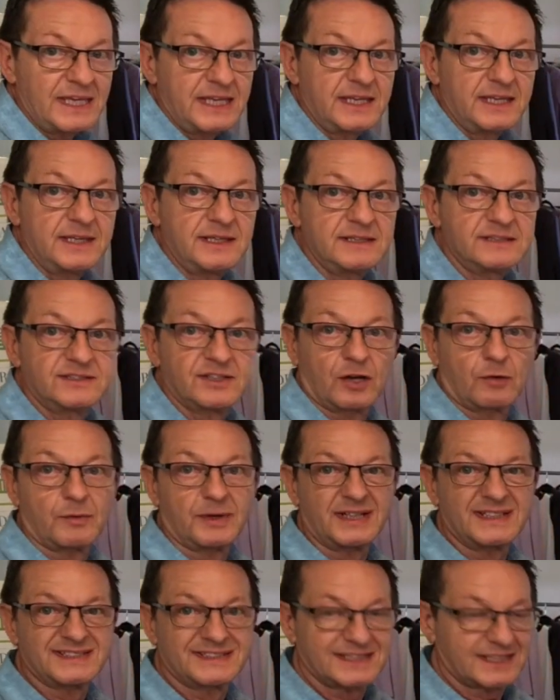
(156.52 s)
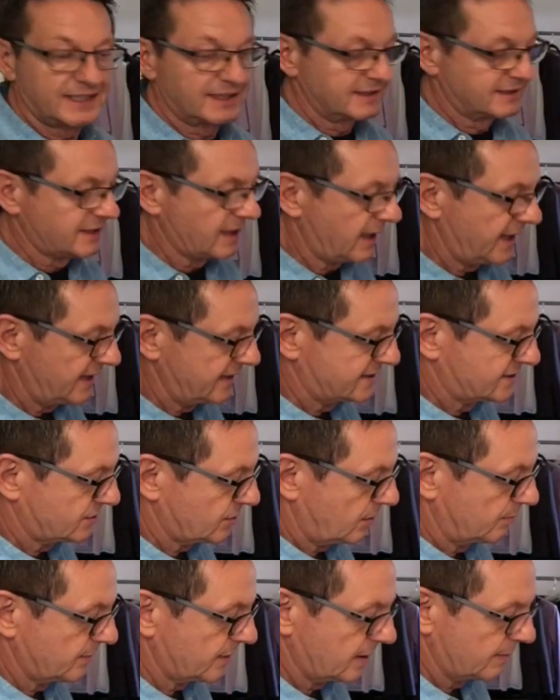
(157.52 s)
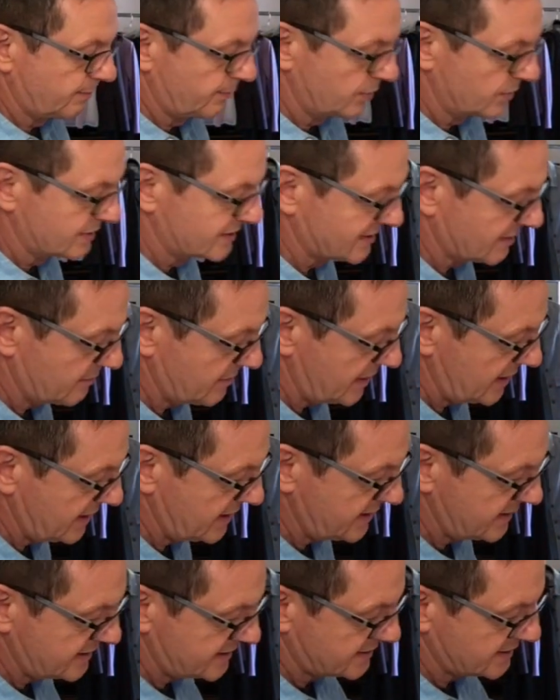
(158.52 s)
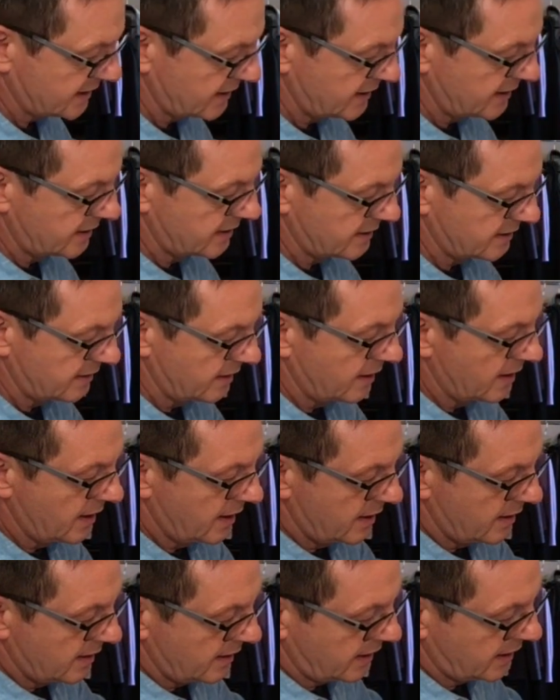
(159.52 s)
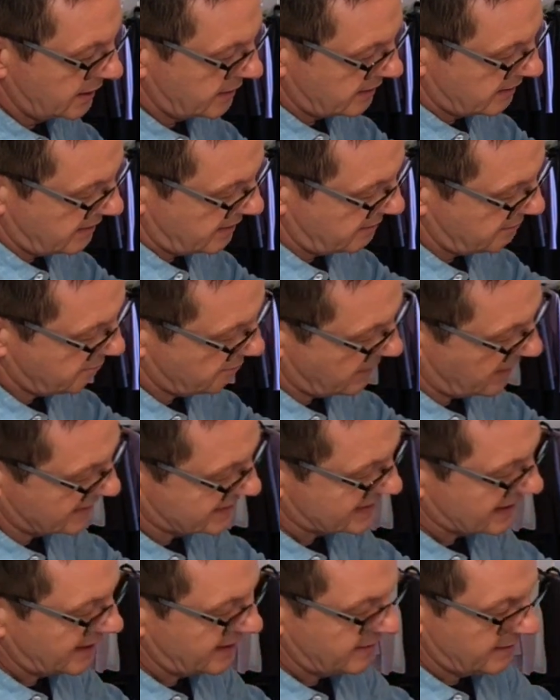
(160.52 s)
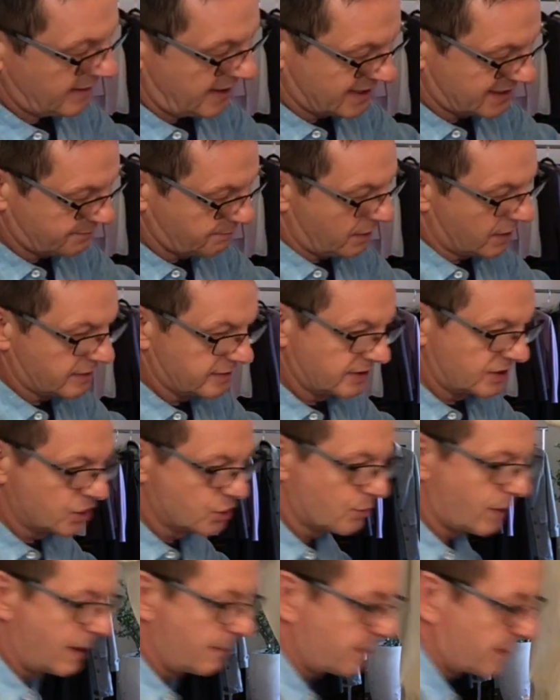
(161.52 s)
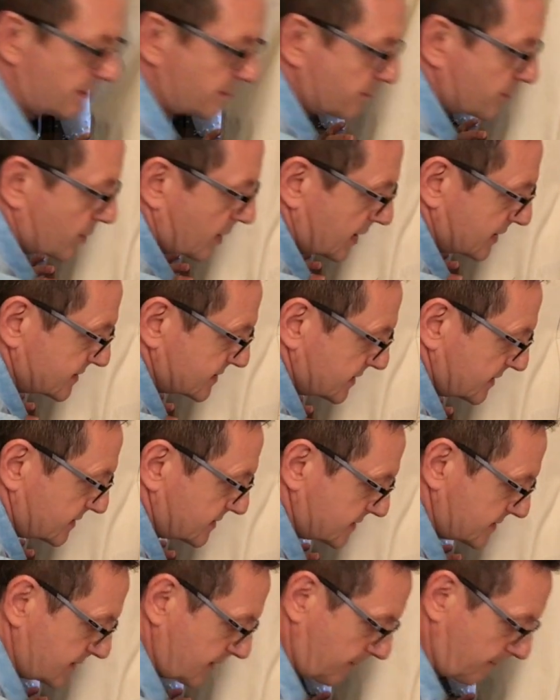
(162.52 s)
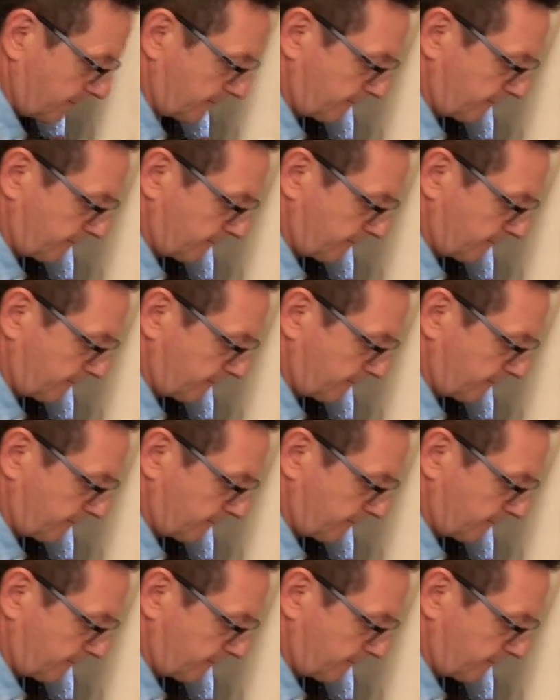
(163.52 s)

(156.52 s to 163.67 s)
ease. You don't want it skin tight, so I'm going to put some ease in the muslin as part of the draping process.